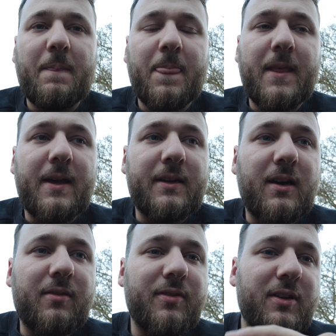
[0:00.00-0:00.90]
then
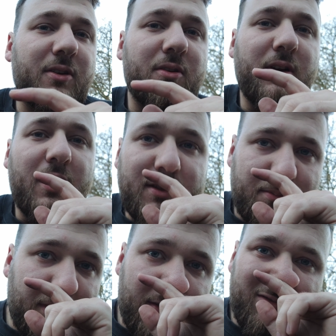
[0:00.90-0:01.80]
I think you guys are
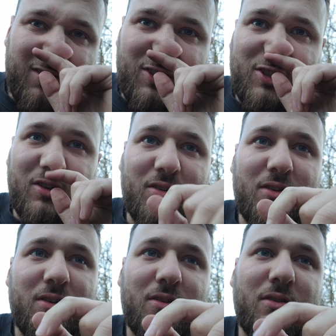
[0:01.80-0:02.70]
being for a shock
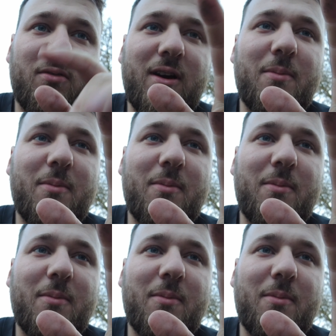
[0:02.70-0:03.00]
of how